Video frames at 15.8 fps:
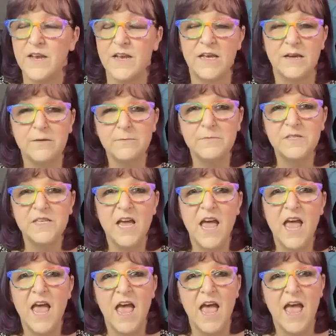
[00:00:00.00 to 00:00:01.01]
and the nibs,
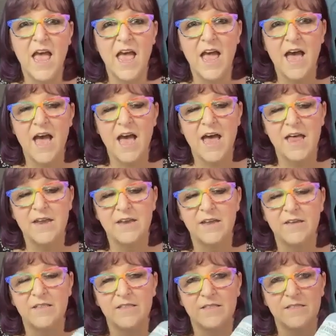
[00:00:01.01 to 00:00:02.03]

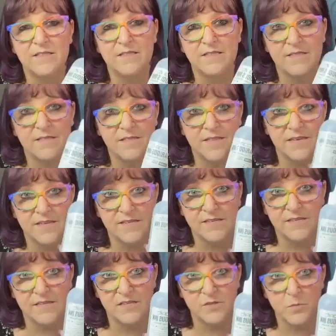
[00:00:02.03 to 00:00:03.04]
and
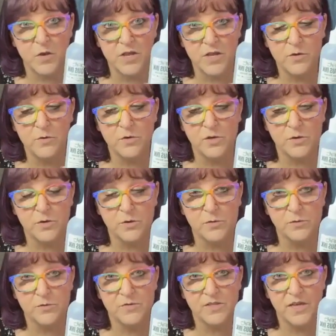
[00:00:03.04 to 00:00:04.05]
this is what you
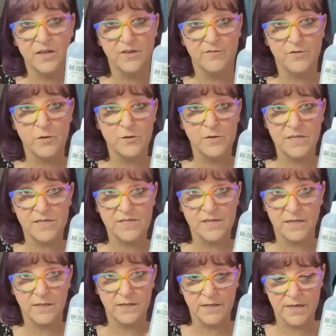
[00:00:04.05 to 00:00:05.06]
use if you need
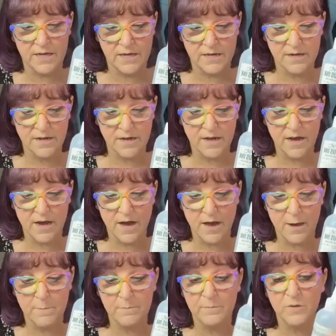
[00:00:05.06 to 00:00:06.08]
to clean
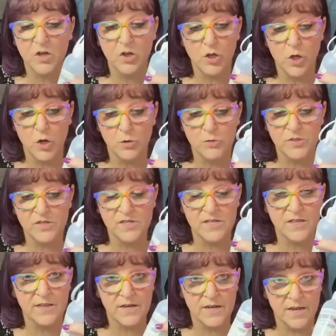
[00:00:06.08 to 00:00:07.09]
close
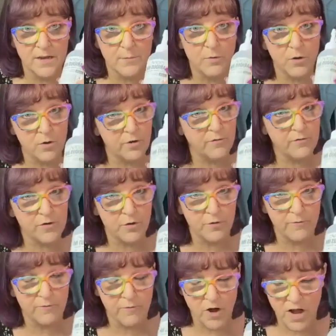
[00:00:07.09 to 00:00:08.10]
to the nib or if
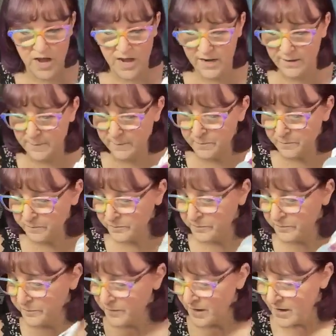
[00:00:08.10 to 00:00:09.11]
you're afraid.
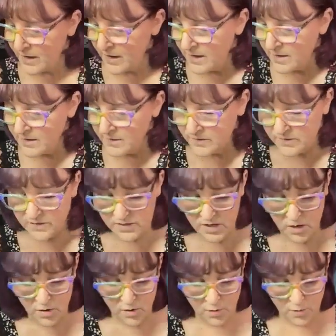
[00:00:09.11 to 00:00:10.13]

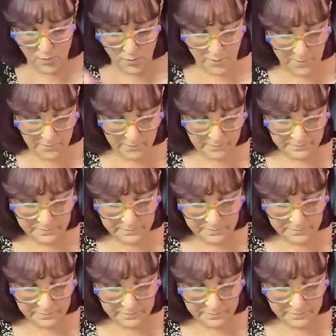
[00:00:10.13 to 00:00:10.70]
So,